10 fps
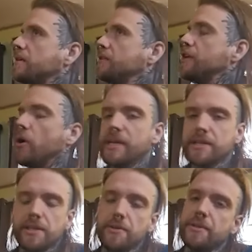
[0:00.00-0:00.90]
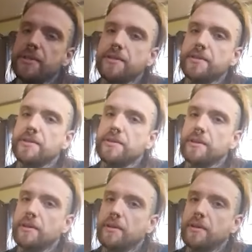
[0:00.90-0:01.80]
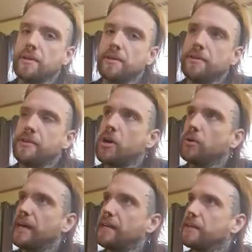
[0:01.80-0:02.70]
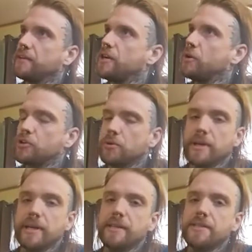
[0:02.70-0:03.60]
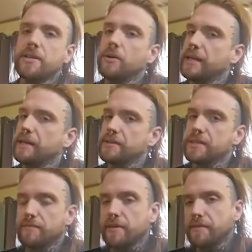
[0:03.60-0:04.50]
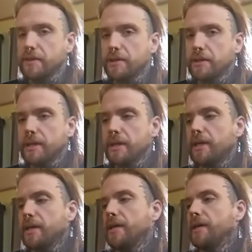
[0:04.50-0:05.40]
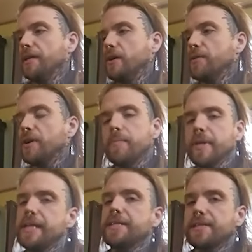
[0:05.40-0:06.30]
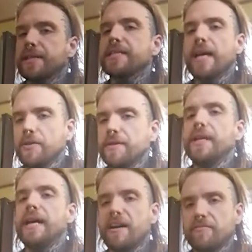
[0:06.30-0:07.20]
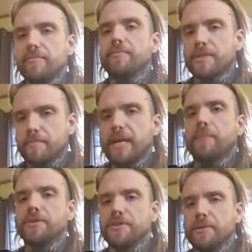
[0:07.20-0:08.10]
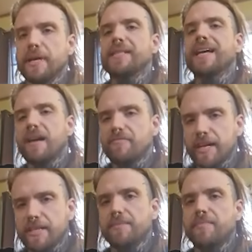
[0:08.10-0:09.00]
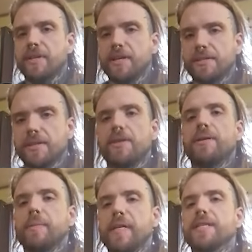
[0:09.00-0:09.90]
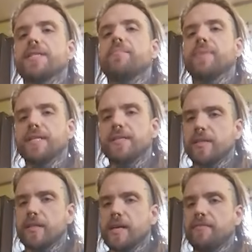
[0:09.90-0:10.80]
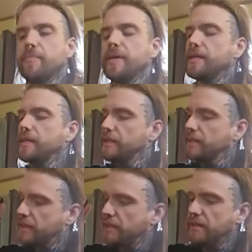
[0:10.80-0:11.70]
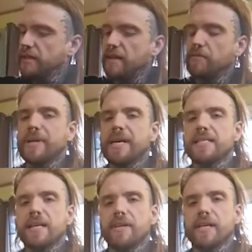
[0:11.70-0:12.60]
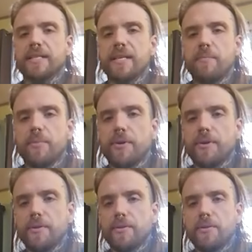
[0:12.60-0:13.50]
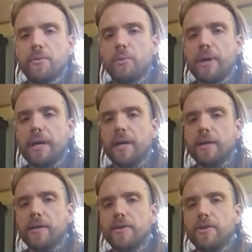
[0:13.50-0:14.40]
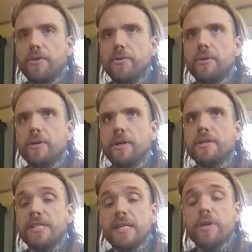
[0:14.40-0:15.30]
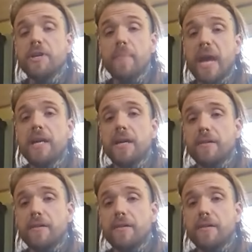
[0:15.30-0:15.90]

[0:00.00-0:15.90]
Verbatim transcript: no excuses, no shortcuts, no letting yourself off the hook. You know, there are places it's healthy to have, to be able to do that. It's a half-ass some things, you know what I mean? In some places in life, but everyone has to have like a temple where you see what you're made